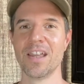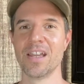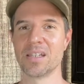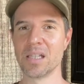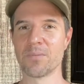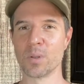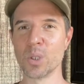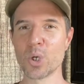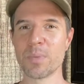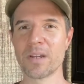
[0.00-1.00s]
deliver a
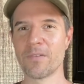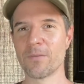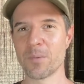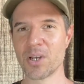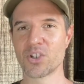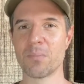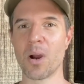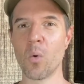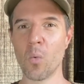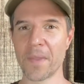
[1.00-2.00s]
little bit of information
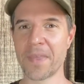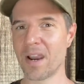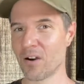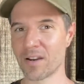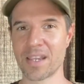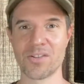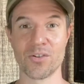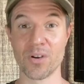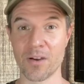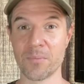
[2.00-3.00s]
about what they are in case
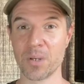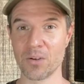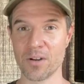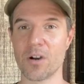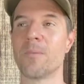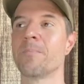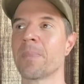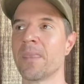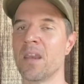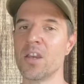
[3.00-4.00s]
you're not familiar at all.
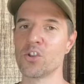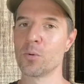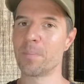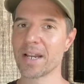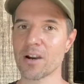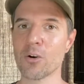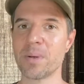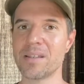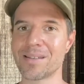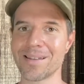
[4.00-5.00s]
So binaural
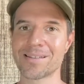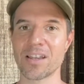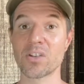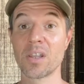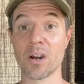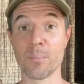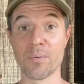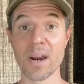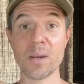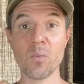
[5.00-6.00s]
beats essentially are
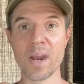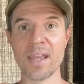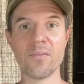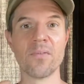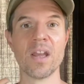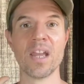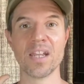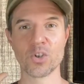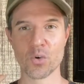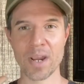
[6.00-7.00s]
brainwave
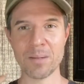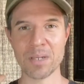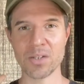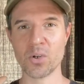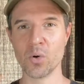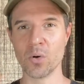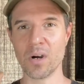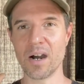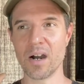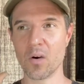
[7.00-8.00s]
entrainment tool
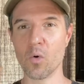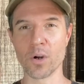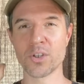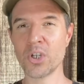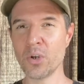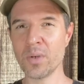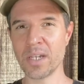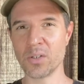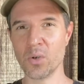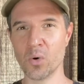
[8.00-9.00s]
uh, or
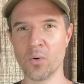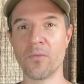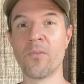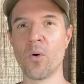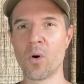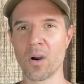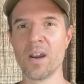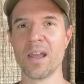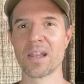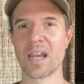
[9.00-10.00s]
tuning tool for
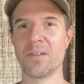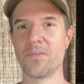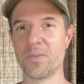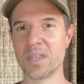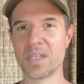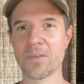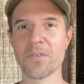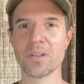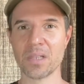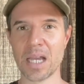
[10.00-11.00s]
kind of the
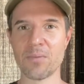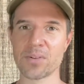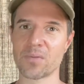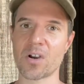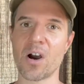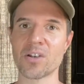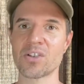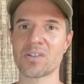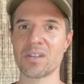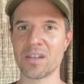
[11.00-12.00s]
different levels of
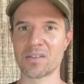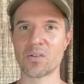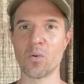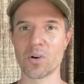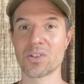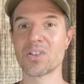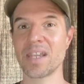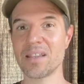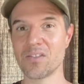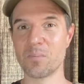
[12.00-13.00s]
consciousness or
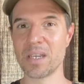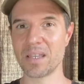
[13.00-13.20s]
states of being